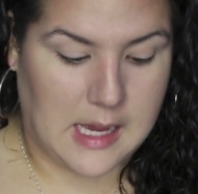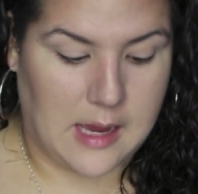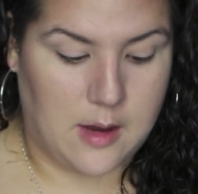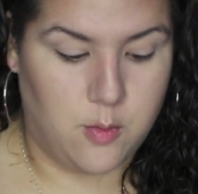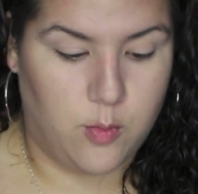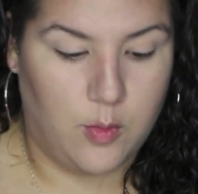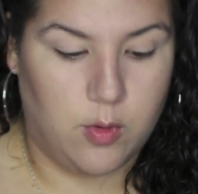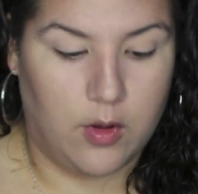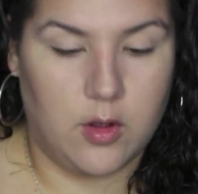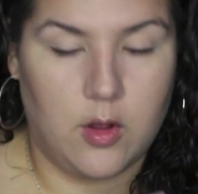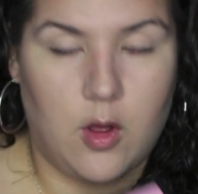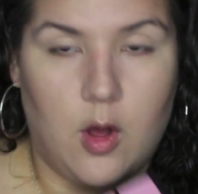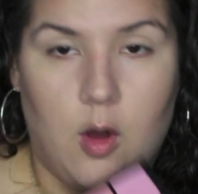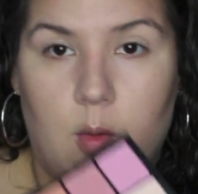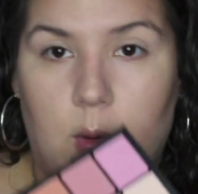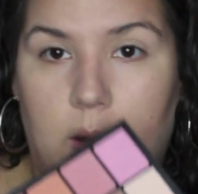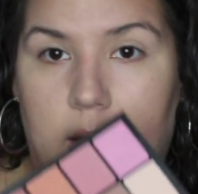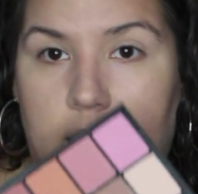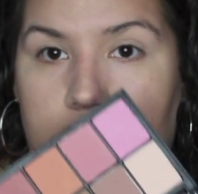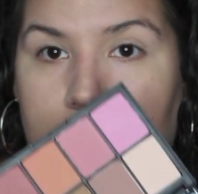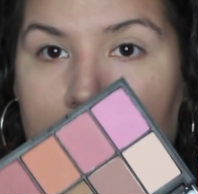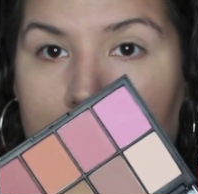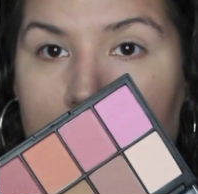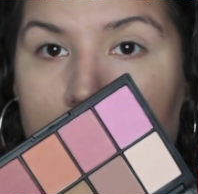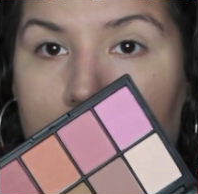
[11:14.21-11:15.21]
I will go
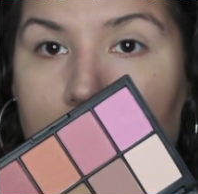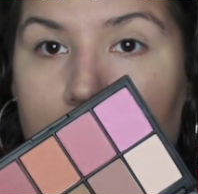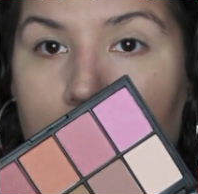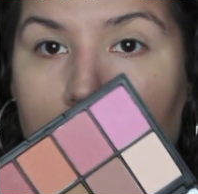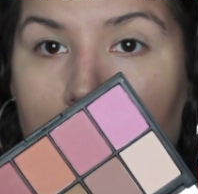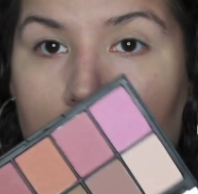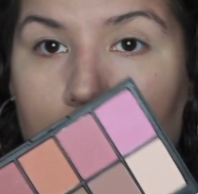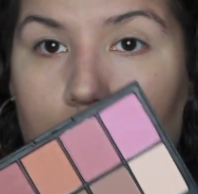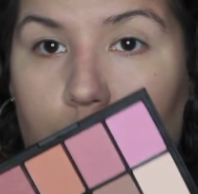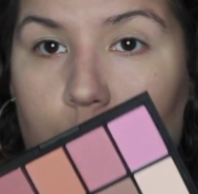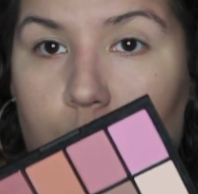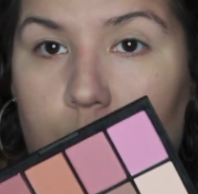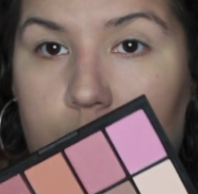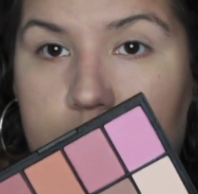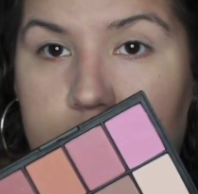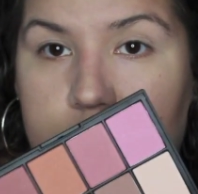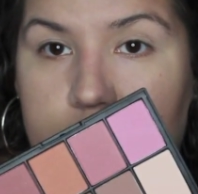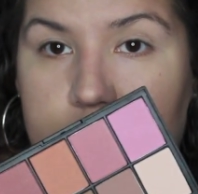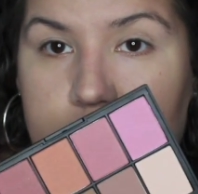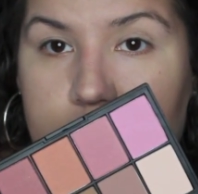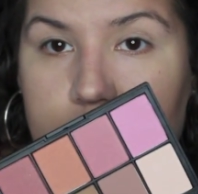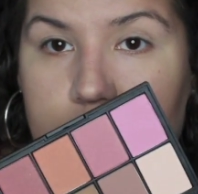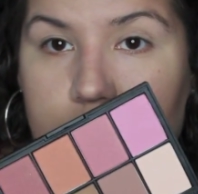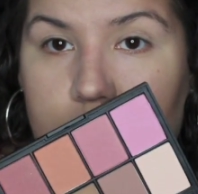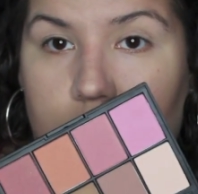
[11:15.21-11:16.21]
in
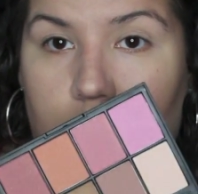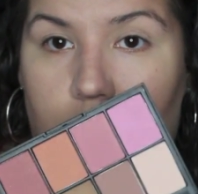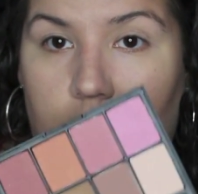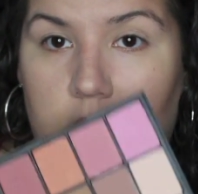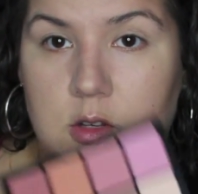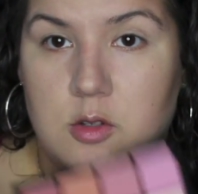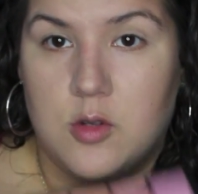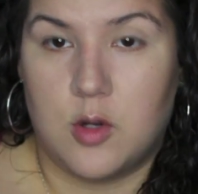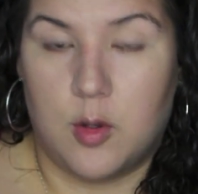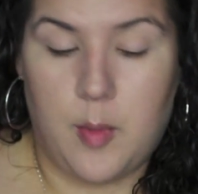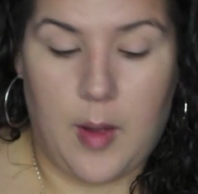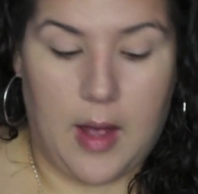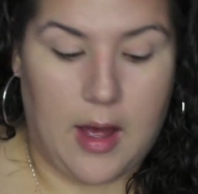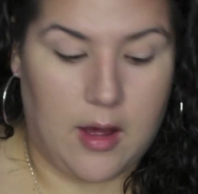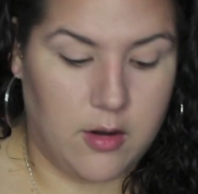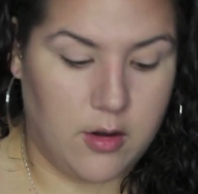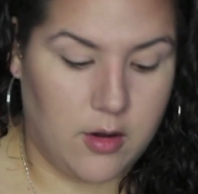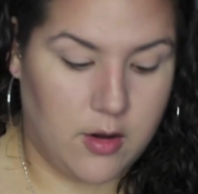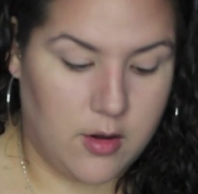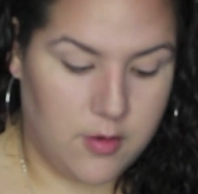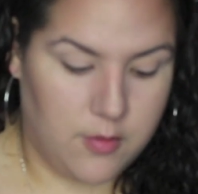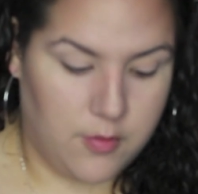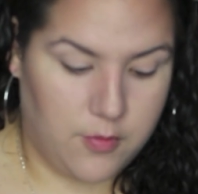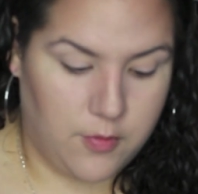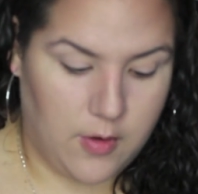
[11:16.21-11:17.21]
with the contour
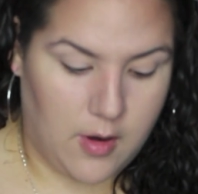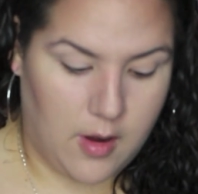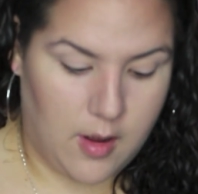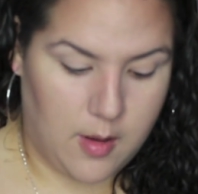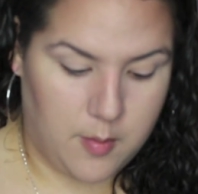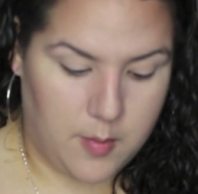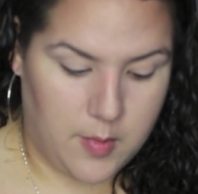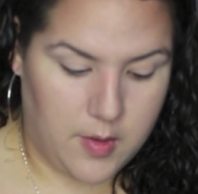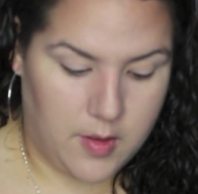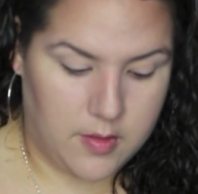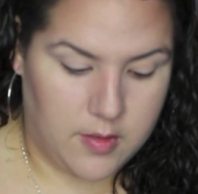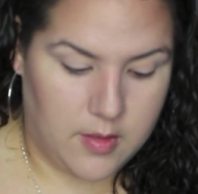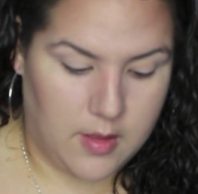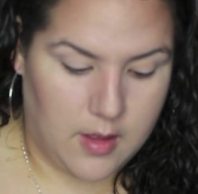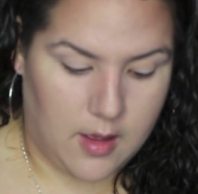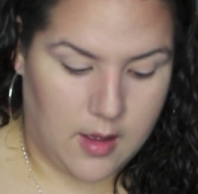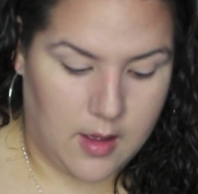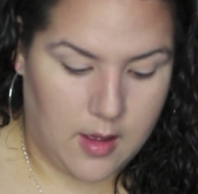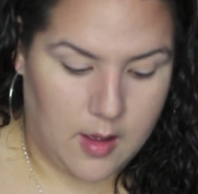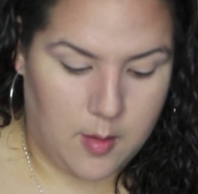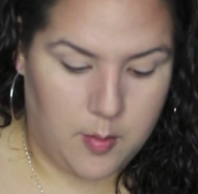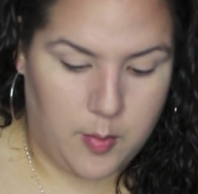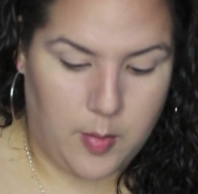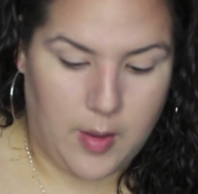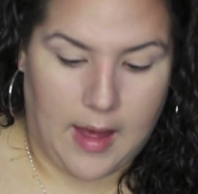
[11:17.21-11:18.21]
powder from
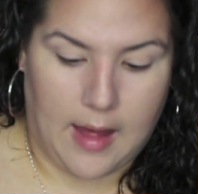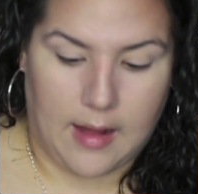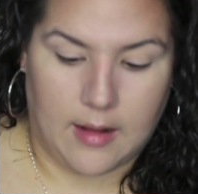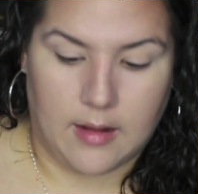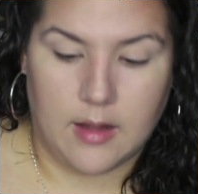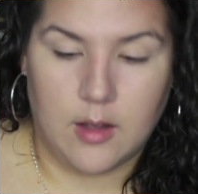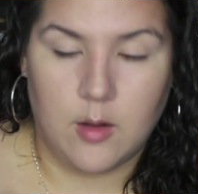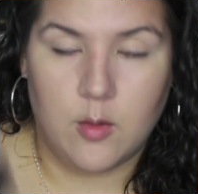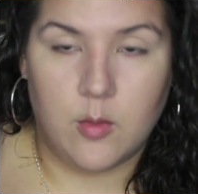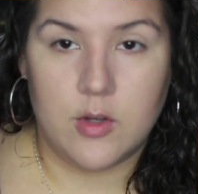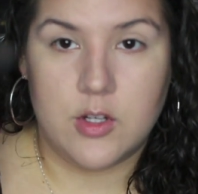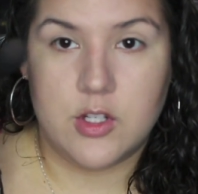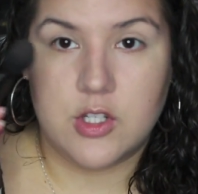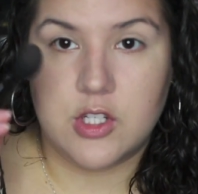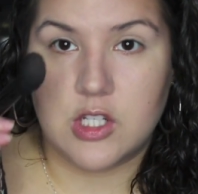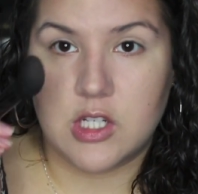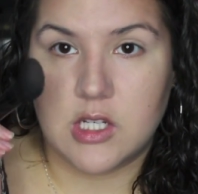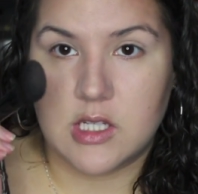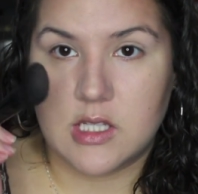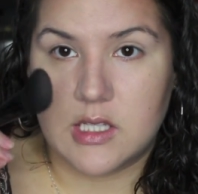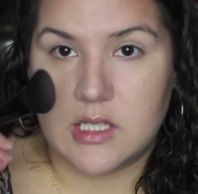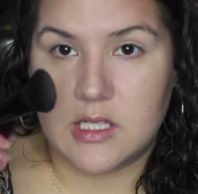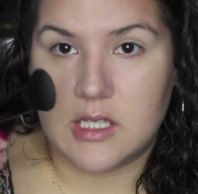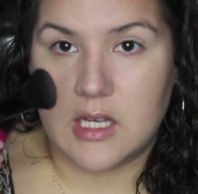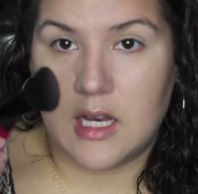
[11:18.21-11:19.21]
the palette with
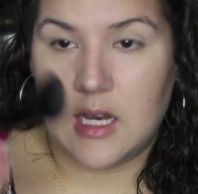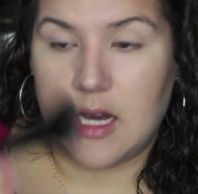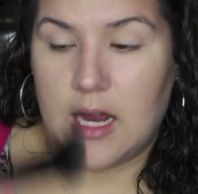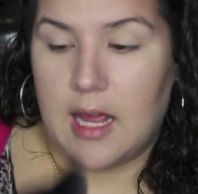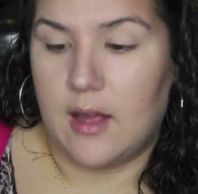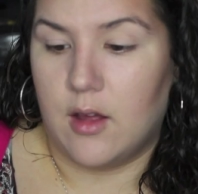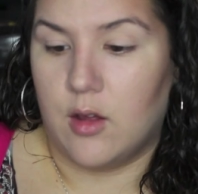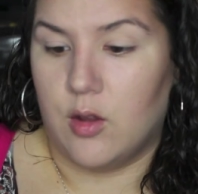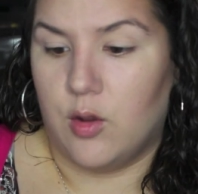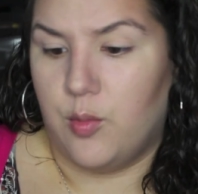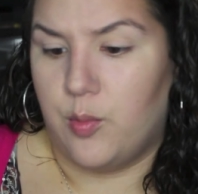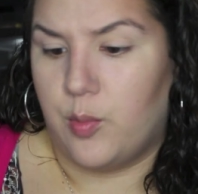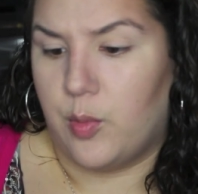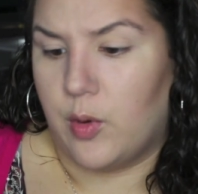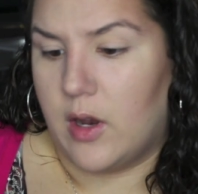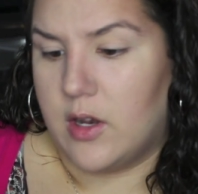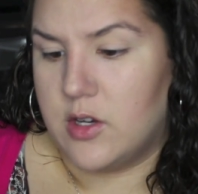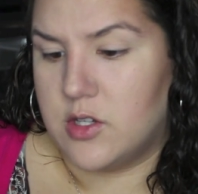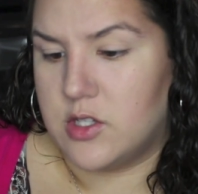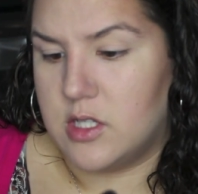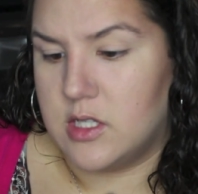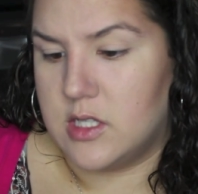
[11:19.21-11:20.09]
just an angled brush.